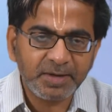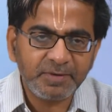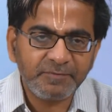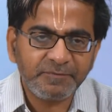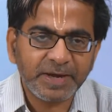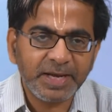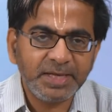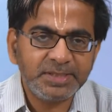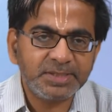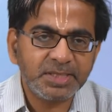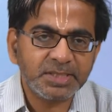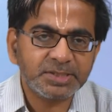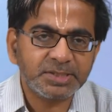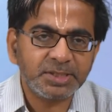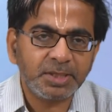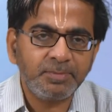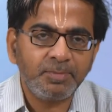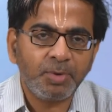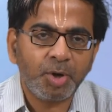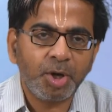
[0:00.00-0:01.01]
a file
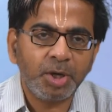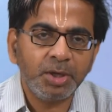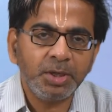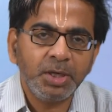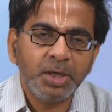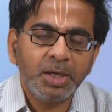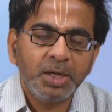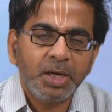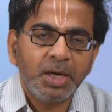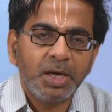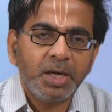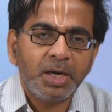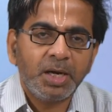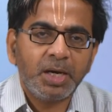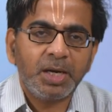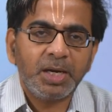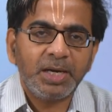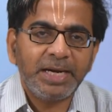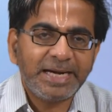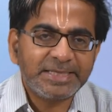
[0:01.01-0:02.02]
system on
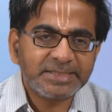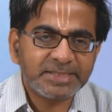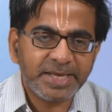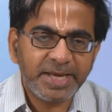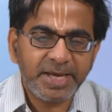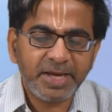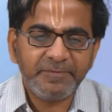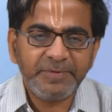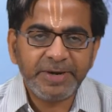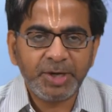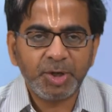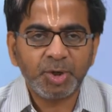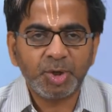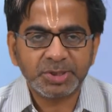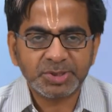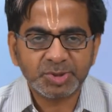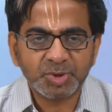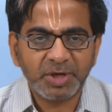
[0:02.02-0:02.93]
let us say Windows.